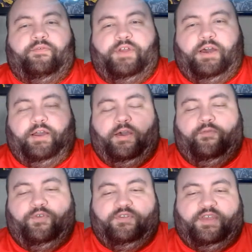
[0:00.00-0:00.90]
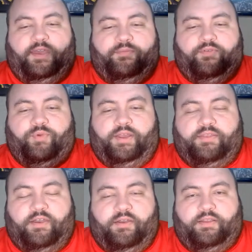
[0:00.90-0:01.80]
of non-conference games
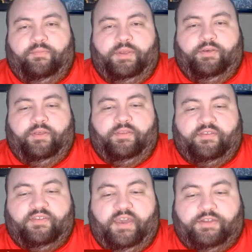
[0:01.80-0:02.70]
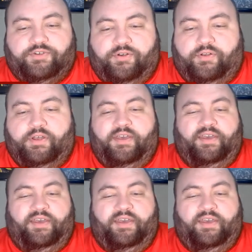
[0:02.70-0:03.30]
right there in the middle of the schedule.